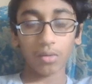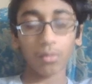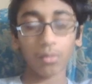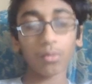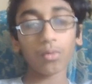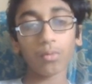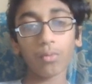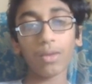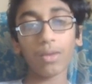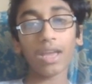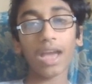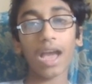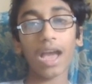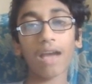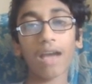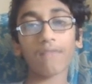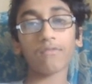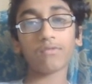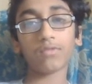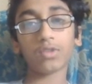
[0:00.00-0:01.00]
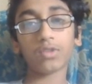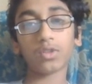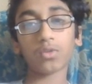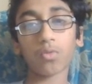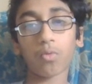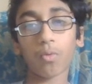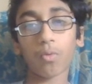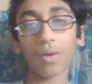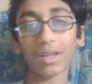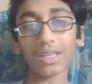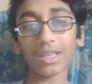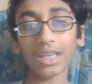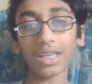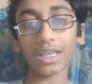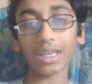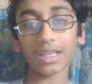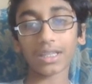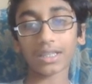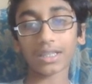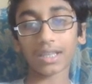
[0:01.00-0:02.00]
We have
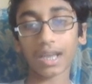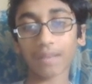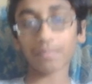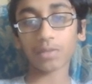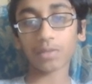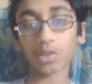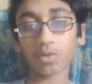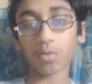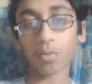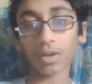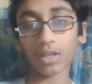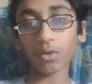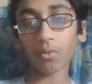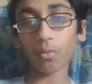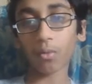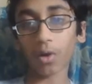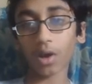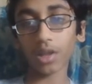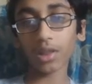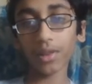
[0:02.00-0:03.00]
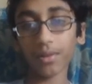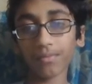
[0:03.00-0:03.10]
20 times 21,